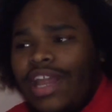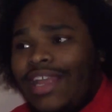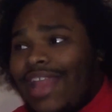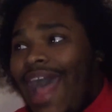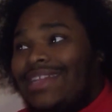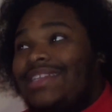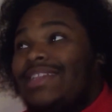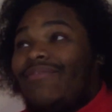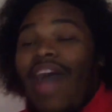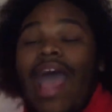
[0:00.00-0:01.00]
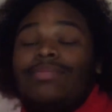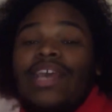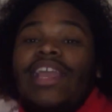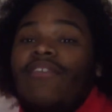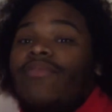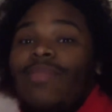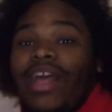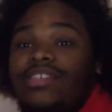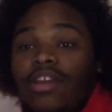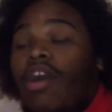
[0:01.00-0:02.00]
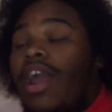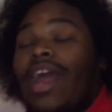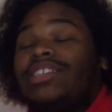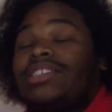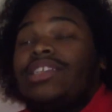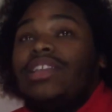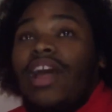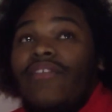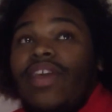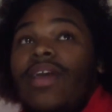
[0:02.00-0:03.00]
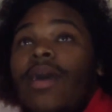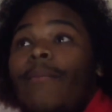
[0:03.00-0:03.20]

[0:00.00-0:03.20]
Like that's the vibes I get from that song, and I just love it.